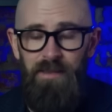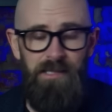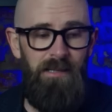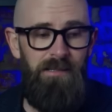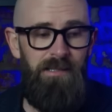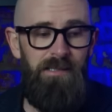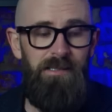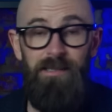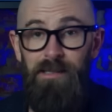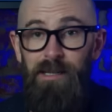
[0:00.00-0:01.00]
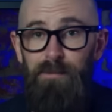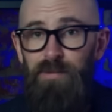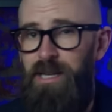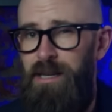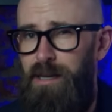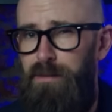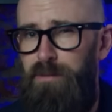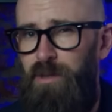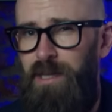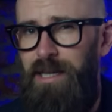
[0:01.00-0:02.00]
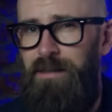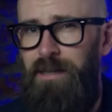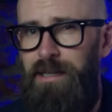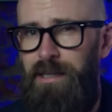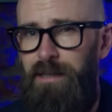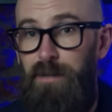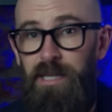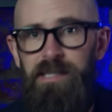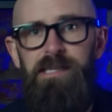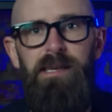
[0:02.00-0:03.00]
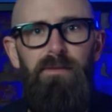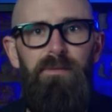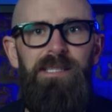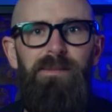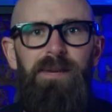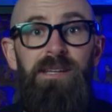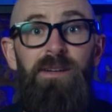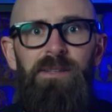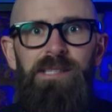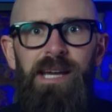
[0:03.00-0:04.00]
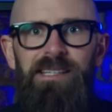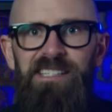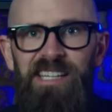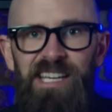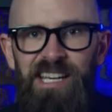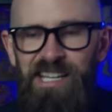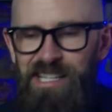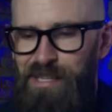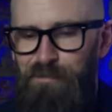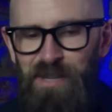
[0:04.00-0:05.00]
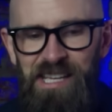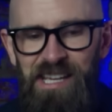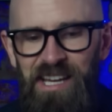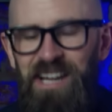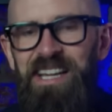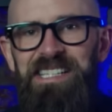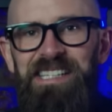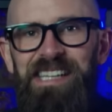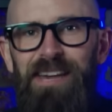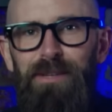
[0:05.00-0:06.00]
Other solutions are pretty laughable, like the idea that various governments have made contact and are simply hiding the